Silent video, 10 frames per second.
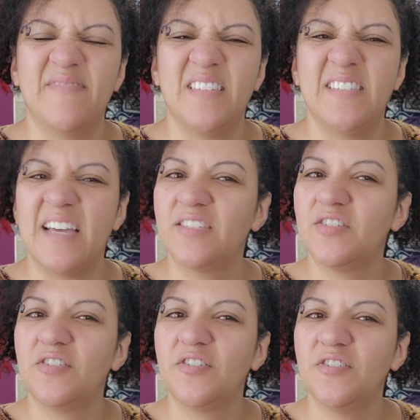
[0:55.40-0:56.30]

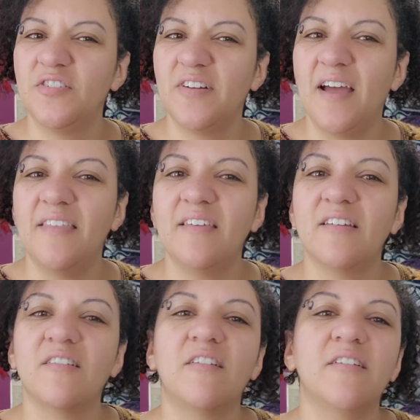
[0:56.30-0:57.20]
Dexter, I
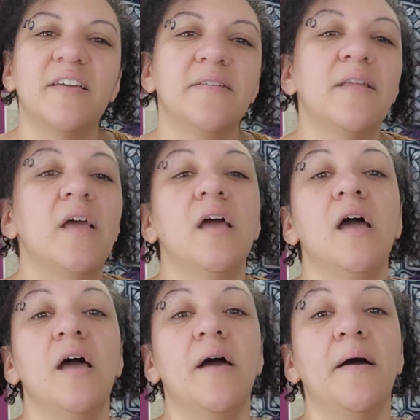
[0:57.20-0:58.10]
think, cardigan
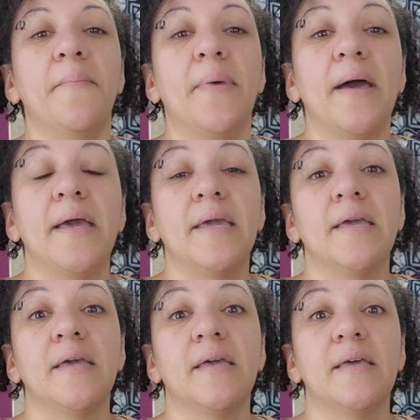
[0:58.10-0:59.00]
by
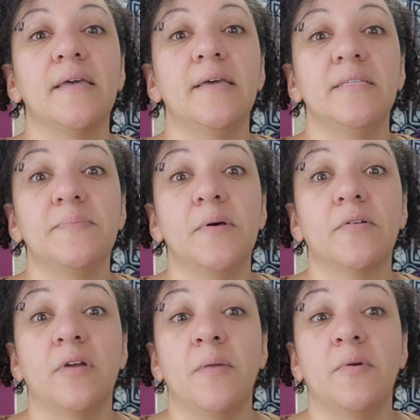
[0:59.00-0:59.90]
Isabell
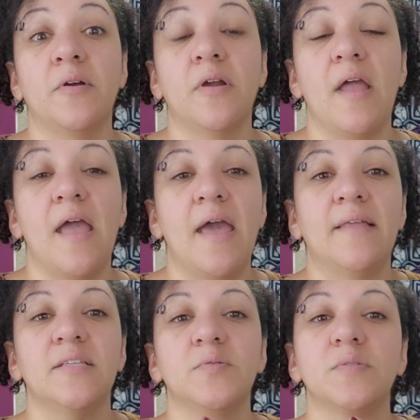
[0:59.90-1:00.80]
Kraemer, and
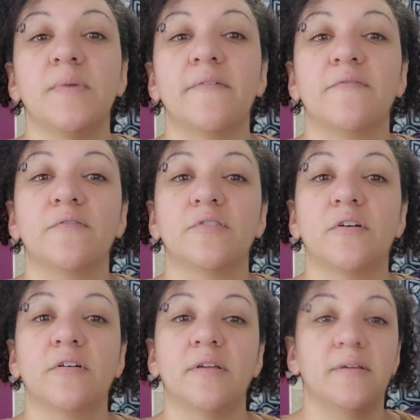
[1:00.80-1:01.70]
this was my first
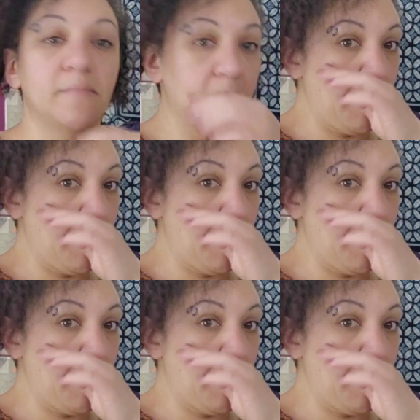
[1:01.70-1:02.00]
cardigan.